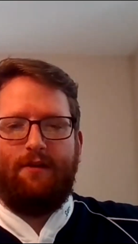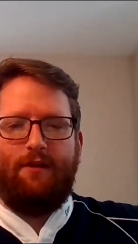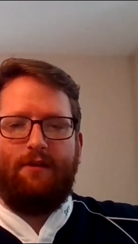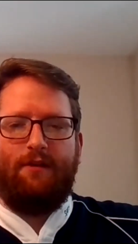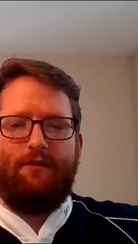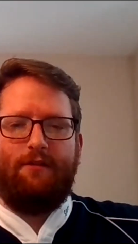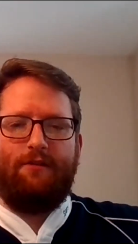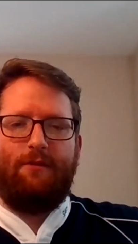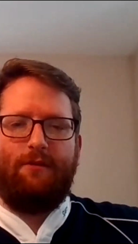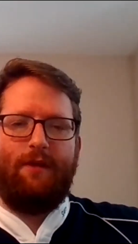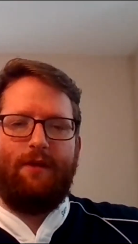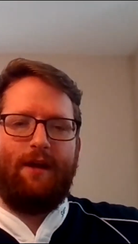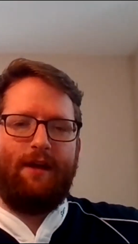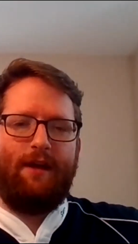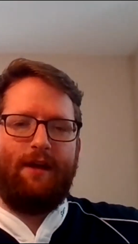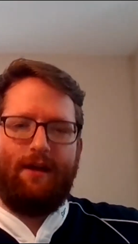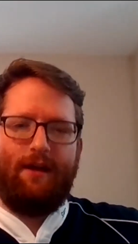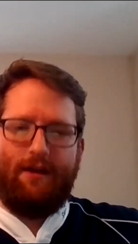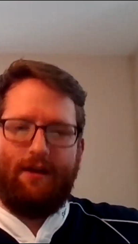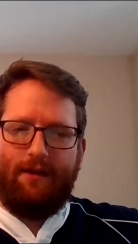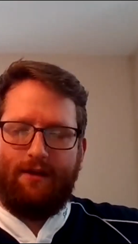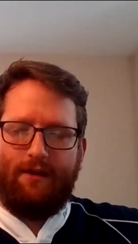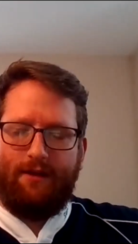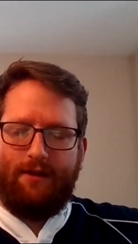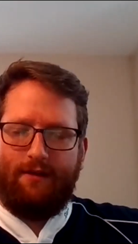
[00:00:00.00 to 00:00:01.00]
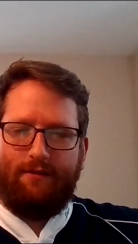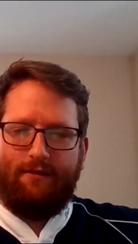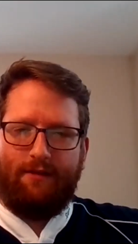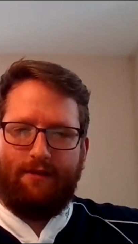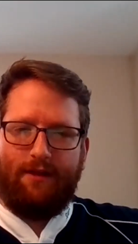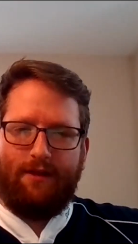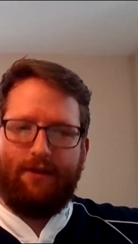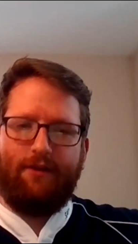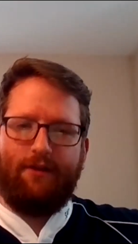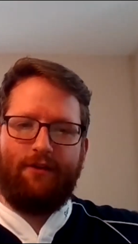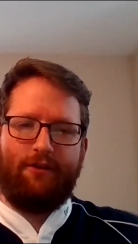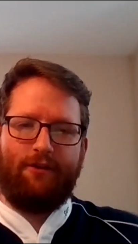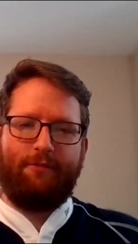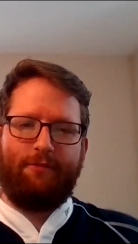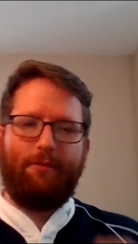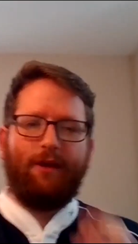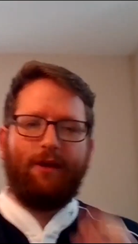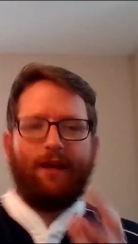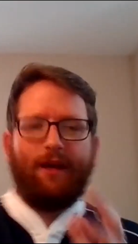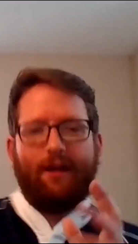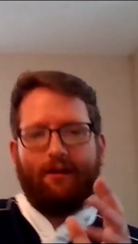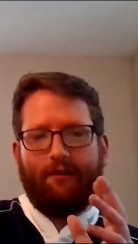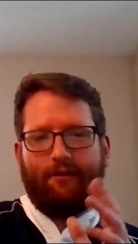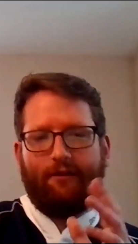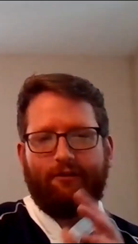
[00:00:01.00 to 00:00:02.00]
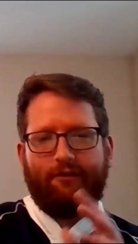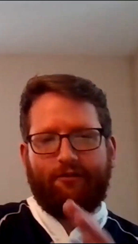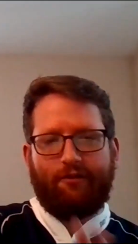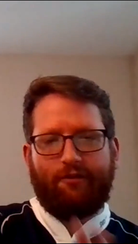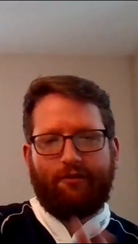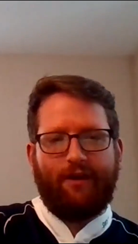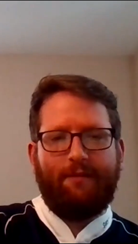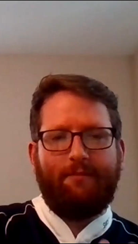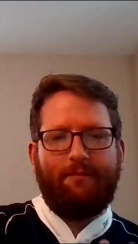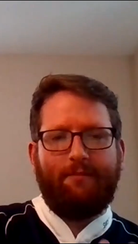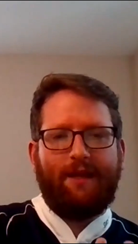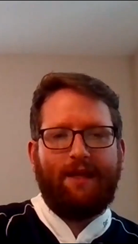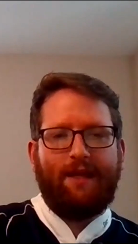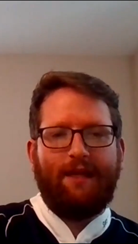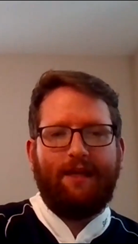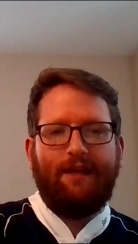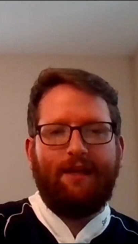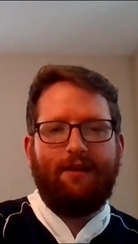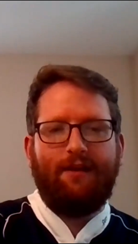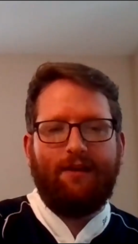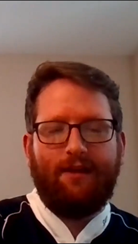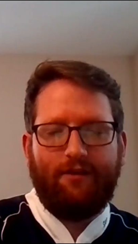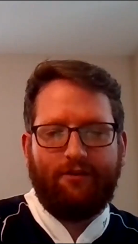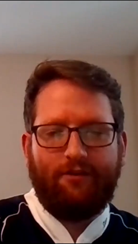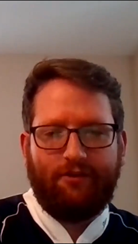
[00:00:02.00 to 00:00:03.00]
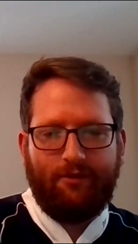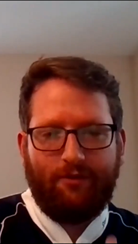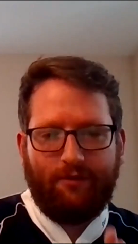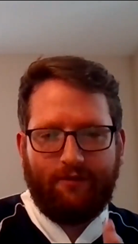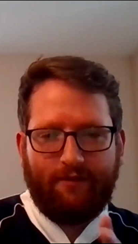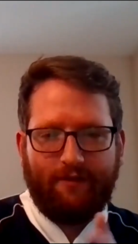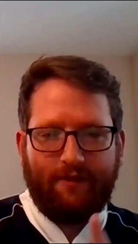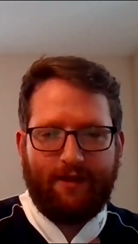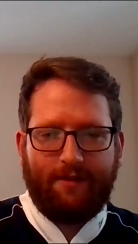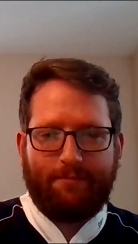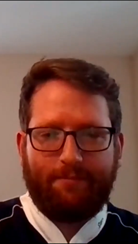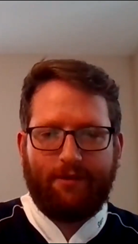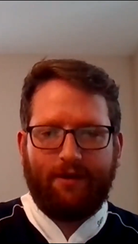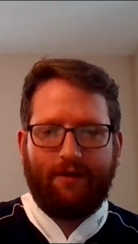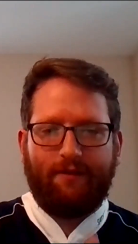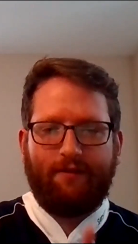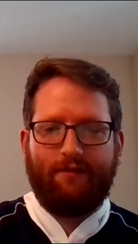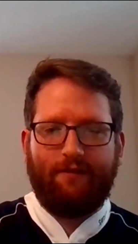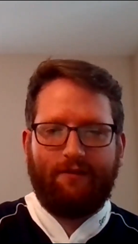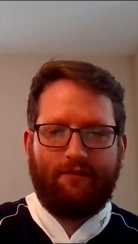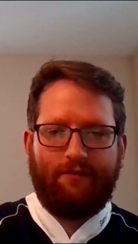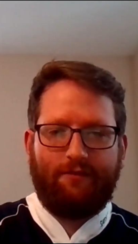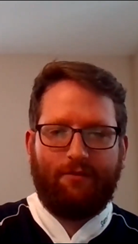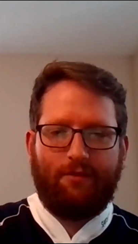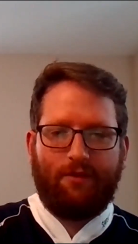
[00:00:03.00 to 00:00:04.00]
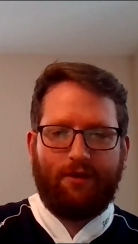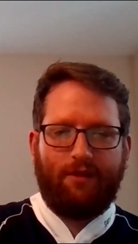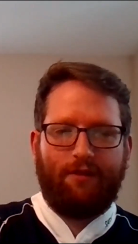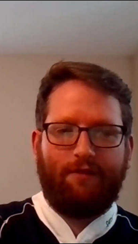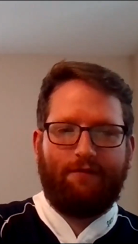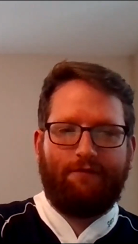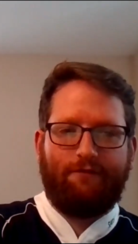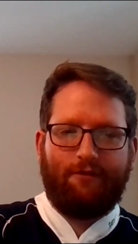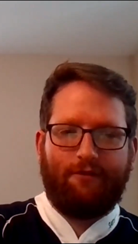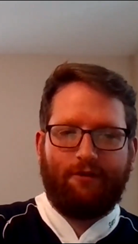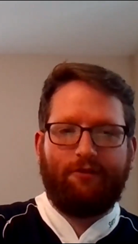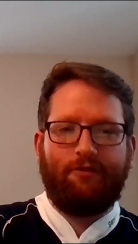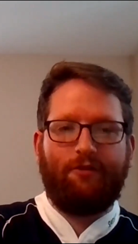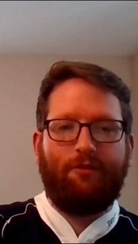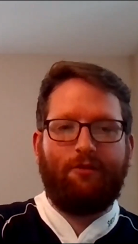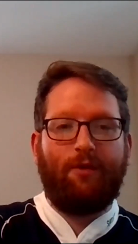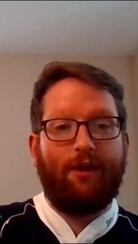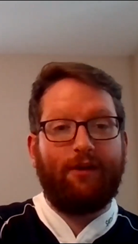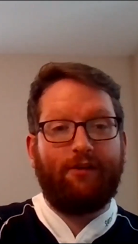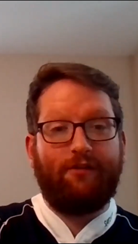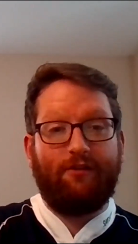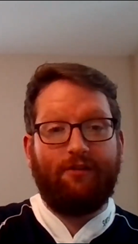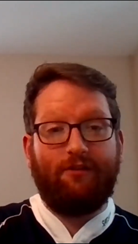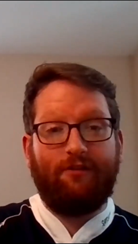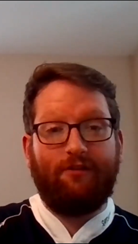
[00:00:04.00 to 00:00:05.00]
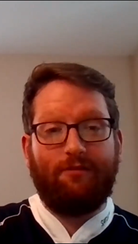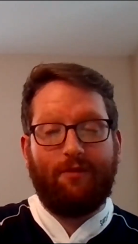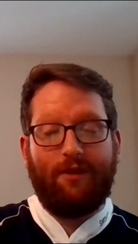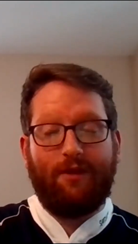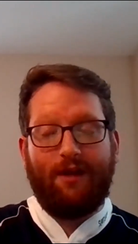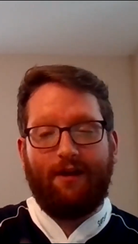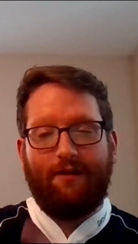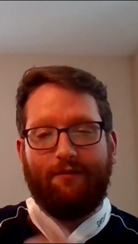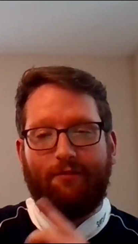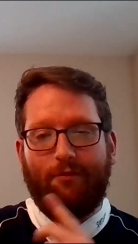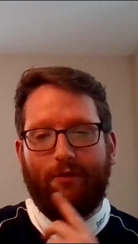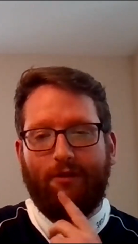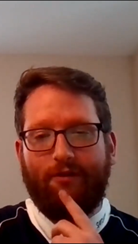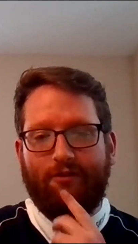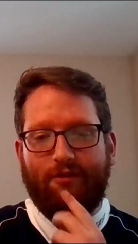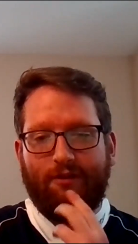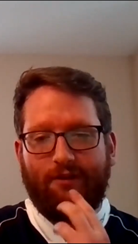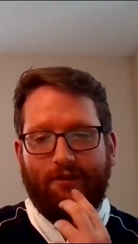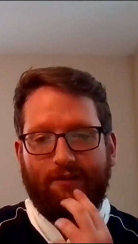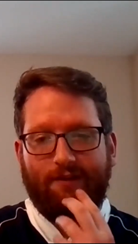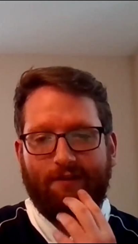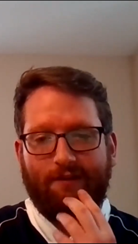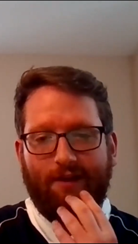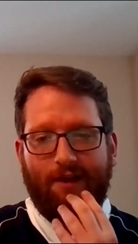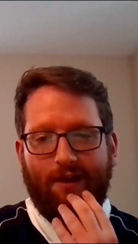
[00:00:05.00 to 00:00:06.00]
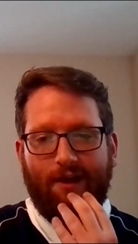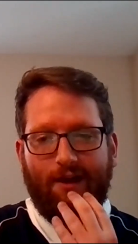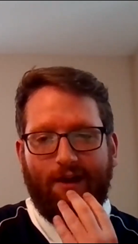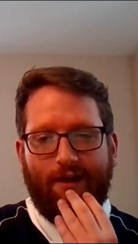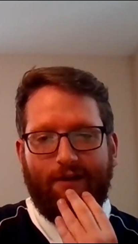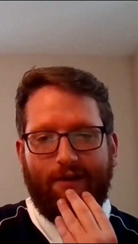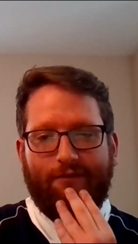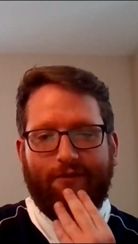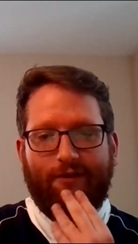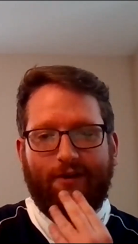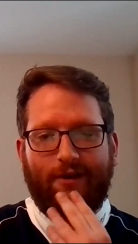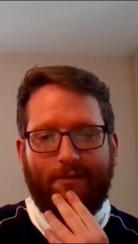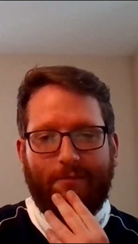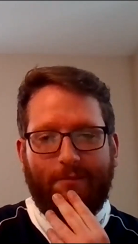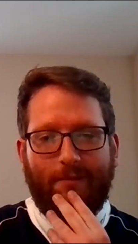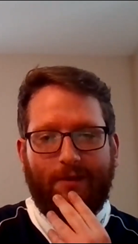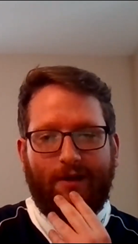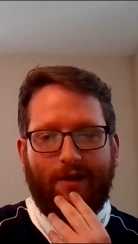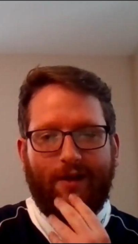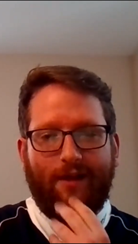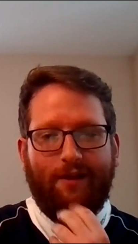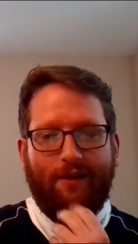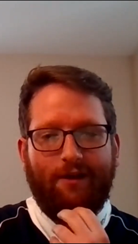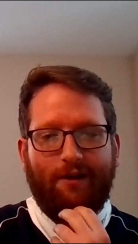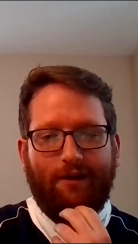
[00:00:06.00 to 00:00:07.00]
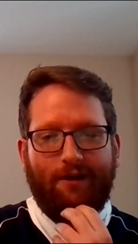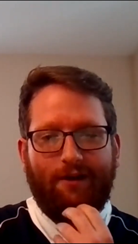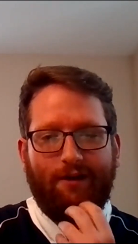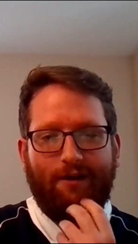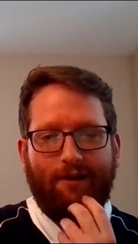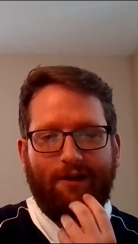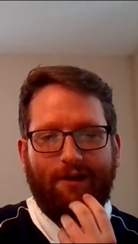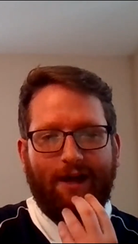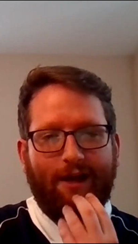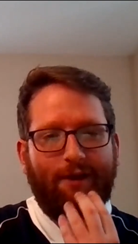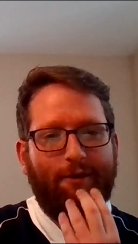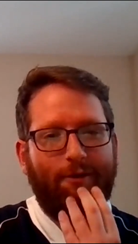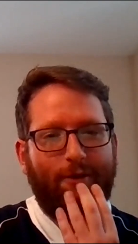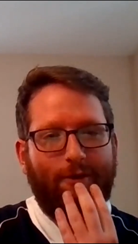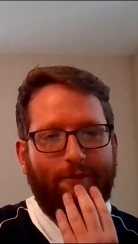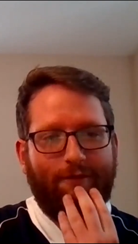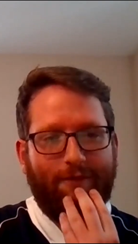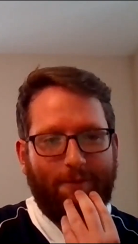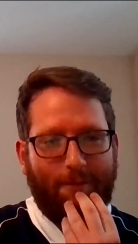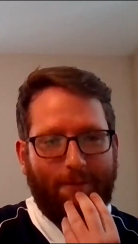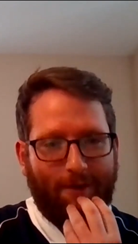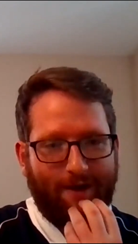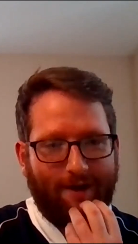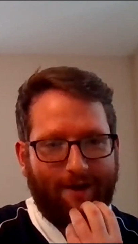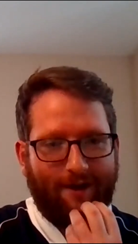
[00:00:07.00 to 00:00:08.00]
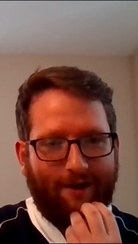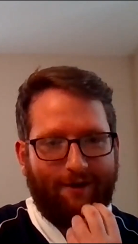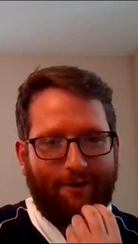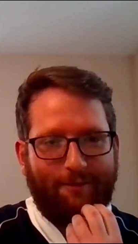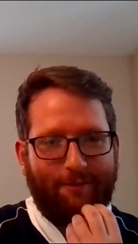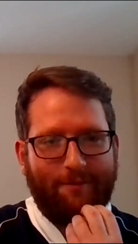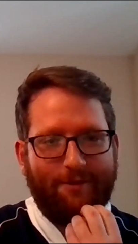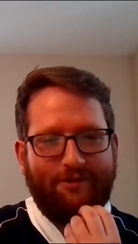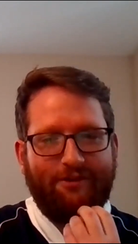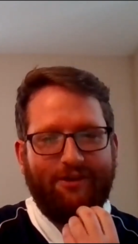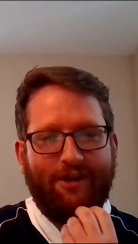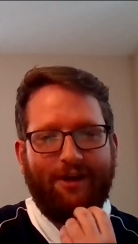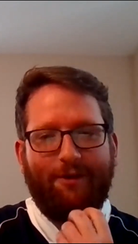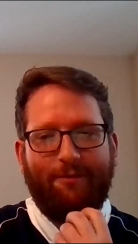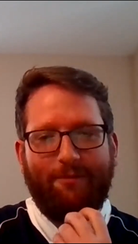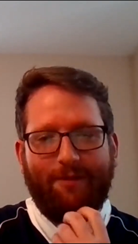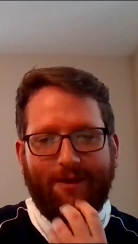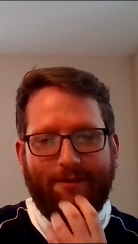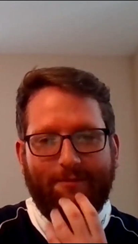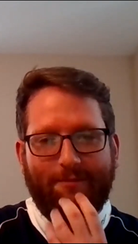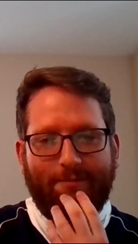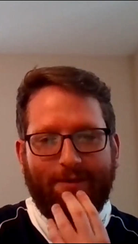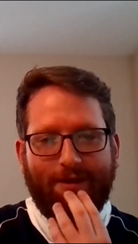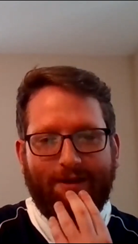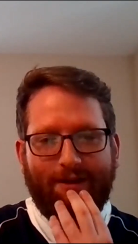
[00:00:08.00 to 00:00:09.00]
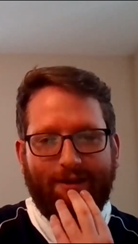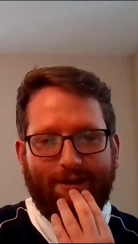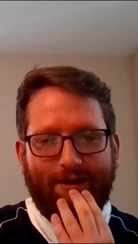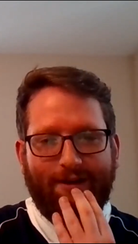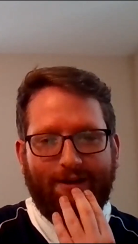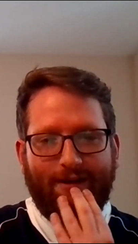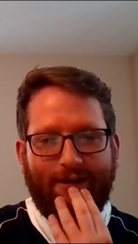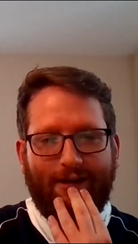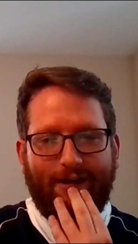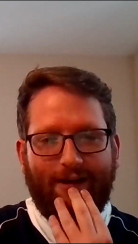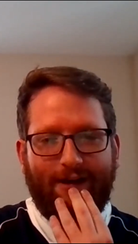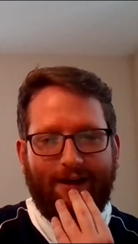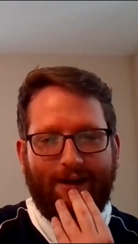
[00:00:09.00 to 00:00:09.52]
So that kind of, you're explaining extreme heat issues, and that brings us to one of the first questions we have, which is from a young, I don't know if I want to call him a gentleman, but a young